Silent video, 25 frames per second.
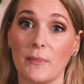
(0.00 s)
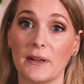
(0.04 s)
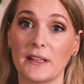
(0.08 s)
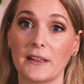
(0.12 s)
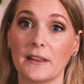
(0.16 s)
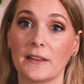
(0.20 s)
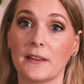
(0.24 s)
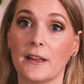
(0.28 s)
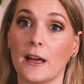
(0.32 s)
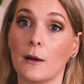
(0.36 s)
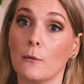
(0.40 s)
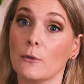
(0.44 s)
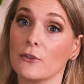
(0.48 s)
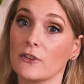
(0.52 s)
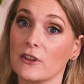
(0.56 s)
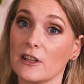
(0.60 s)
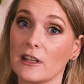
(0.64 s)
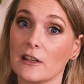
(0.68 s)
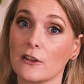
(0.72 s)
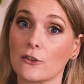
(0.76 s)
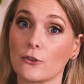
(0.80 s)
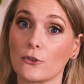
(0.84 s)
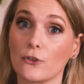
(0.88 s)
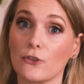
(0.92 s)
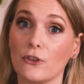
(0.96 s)
and I was
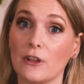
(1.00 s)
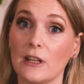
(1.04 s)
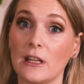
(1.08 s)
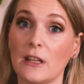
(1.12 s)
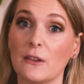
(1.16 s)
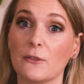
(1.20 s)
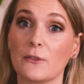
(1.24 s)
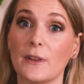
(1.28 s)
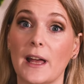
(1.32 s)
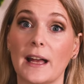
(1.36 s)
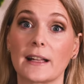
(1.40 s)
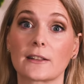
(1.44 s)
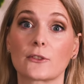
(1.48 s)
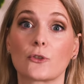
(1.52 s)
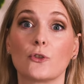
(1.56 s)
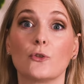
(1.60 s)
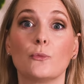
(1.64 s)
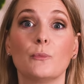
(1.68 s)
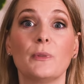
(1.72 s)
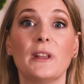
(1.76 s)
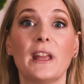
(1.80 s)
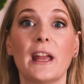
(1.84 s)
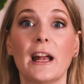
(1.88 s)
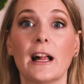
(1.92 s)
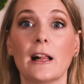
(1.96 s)
eager to see if that could
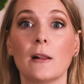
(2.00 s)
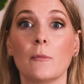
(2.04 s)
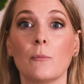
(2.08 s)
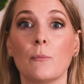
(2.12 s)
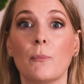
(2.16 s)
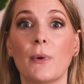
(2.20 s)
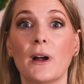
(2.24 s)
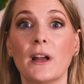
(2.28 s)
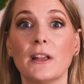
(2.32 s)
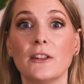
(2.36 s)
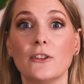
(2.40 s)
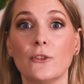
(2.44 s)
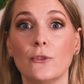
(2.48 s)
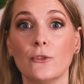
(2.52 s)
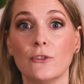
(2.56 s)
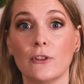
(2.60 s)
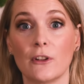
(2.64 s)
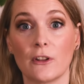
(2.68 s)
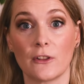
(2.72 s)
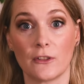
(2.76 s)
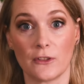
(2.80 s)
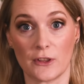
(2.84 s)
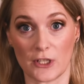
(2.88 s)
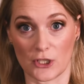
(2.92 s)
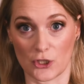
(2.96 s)
be helped by
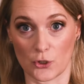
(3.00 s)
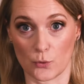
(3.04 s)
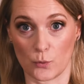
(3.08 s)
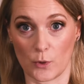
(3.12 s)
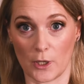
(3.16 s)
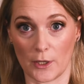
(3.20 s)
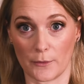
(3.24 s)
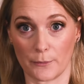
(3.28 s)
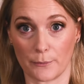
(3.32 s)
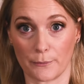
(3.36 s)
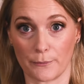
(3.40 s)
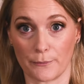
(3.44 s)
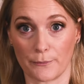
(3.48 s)
using this one.